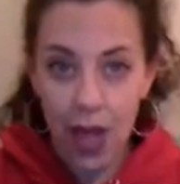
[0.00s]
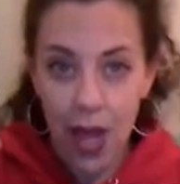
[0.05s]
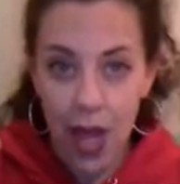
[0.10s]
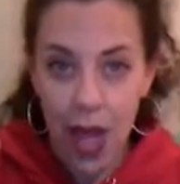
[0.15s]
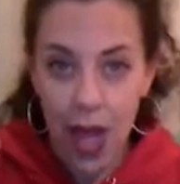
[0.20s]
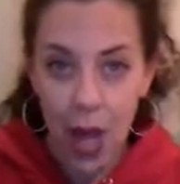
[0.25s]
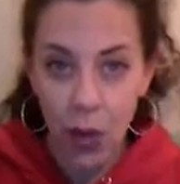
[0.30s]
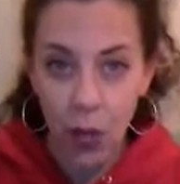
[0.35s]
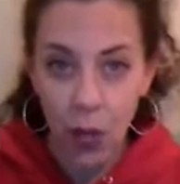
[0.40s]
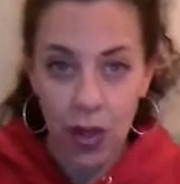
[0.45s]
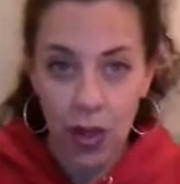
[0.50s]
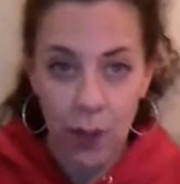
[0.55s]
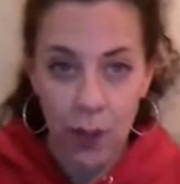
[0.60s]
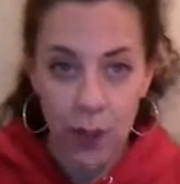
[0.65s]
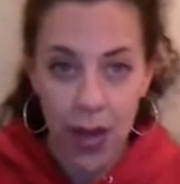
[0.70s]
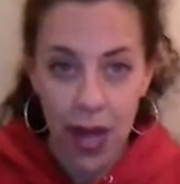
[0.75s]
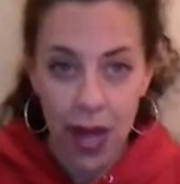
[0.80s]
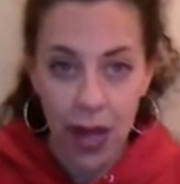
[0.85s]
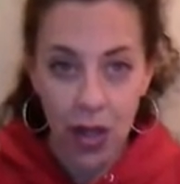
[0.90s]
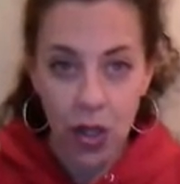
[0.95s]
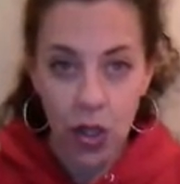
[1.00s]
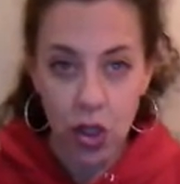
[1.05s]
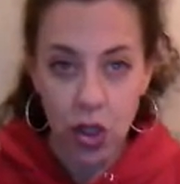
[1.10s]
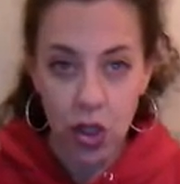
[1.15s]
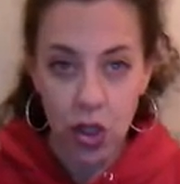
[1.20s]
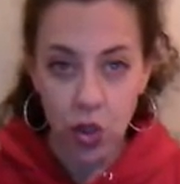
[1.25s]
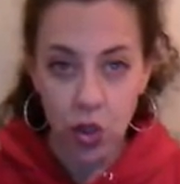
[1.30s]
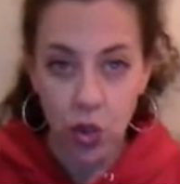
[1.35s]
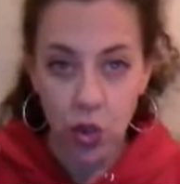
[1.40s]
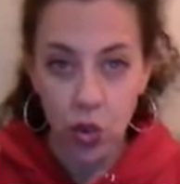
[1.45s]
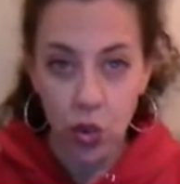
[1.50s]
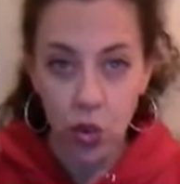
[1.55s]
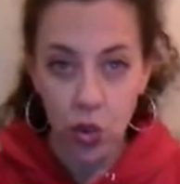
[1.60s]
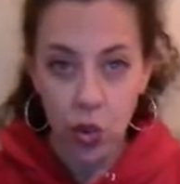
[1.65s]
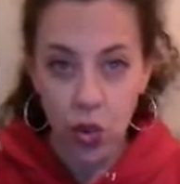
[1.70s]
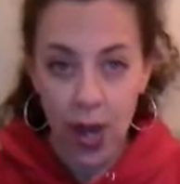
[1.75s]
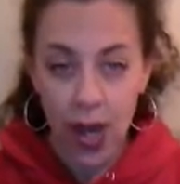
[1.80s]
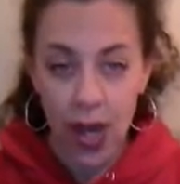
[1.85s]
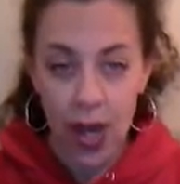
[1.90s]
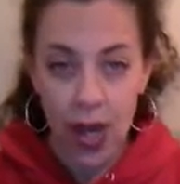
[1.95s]
and welcome back to
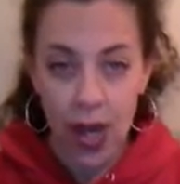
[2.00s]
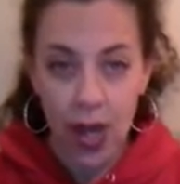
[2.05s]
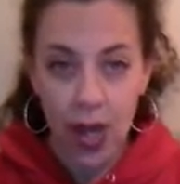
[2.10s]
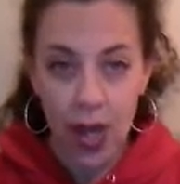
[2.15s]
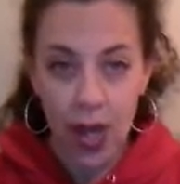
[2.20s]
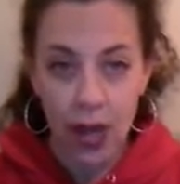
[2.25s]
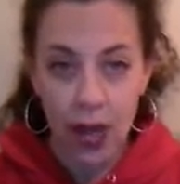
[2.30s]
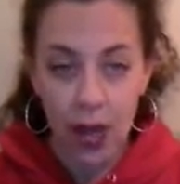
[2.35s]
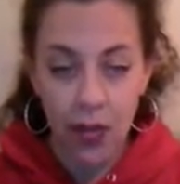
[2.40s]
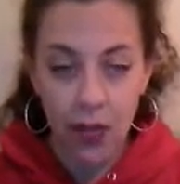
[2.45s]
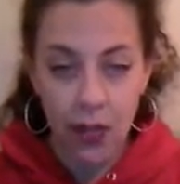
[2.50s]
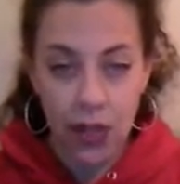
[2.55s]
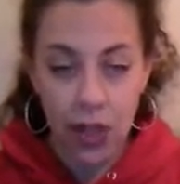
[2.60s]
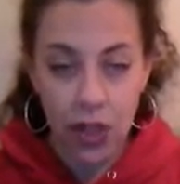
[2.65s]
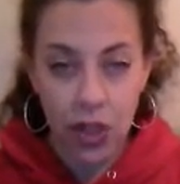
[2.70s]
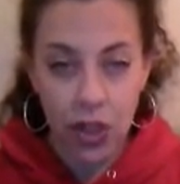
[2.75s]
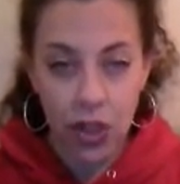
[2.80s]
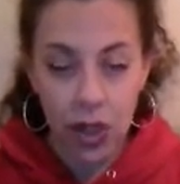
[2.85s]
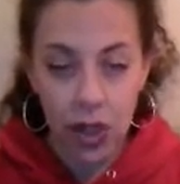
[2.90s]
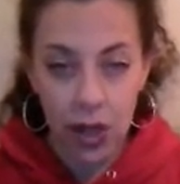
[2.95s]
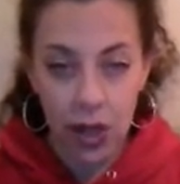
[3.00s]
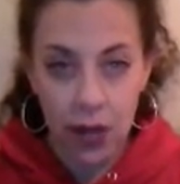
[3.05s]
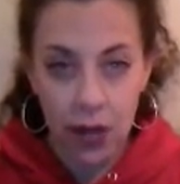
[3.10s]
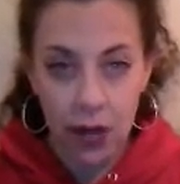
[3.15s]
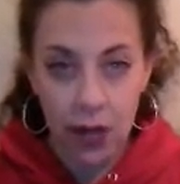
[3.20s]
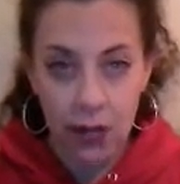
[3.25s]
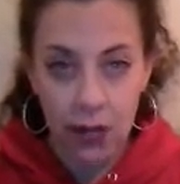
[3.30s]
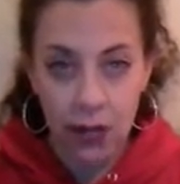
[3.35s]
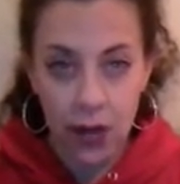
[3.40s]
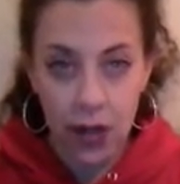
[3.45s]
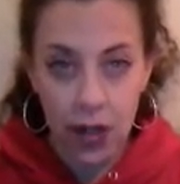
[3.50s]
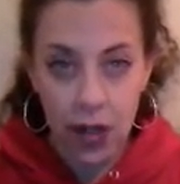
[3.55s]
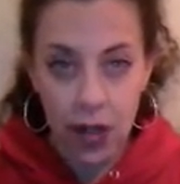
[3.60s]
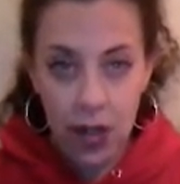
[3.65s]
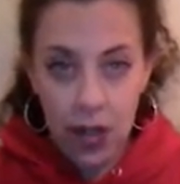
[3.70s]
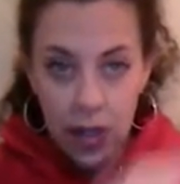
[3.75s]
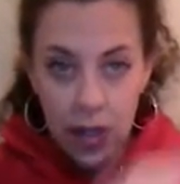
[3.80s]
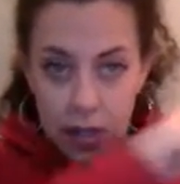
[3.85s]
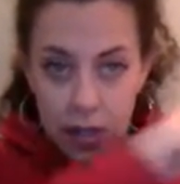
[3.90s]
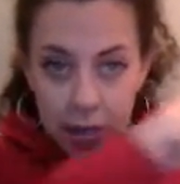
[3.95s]
another edition of
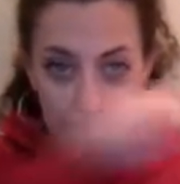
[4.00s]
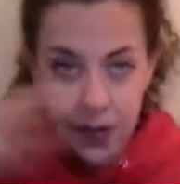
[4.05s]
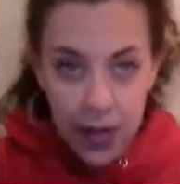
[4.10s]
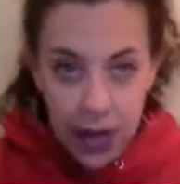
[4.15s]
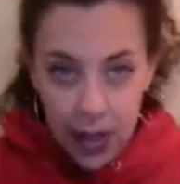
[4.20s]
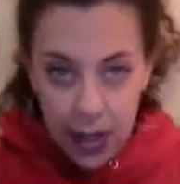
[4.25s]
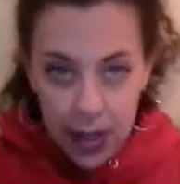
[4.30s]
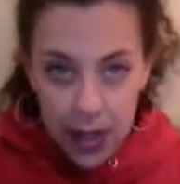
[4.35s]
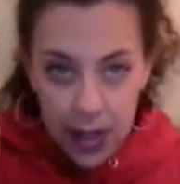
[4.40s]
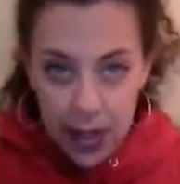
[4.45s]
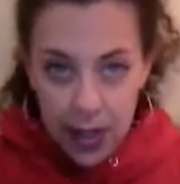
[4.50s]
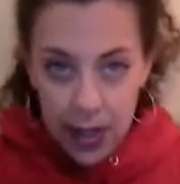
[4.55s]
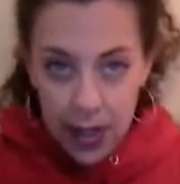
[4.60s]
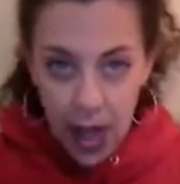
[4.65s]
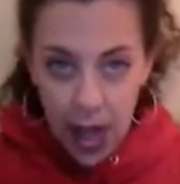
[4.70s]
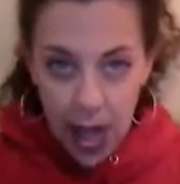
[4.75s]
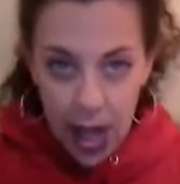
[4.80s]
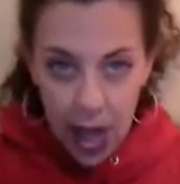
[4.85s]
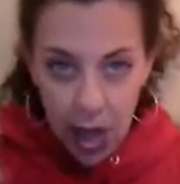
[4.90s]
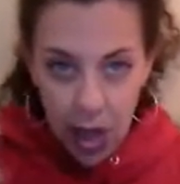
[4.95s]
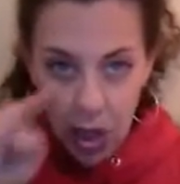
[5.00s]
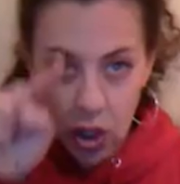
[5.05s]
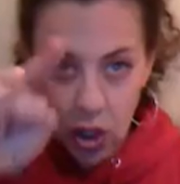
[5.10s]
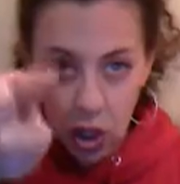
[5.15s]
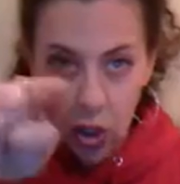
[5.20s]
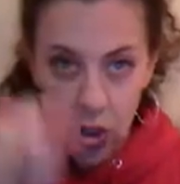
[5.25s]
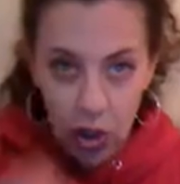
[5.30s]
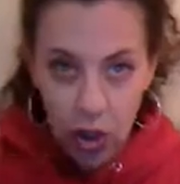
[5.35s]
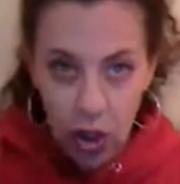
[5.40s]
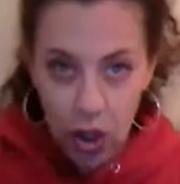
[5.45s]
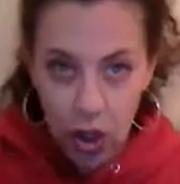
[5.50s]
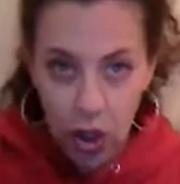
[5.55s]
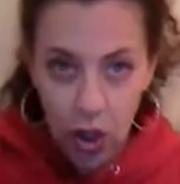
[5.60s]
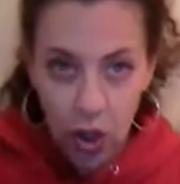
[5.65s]
Divide and Conquer,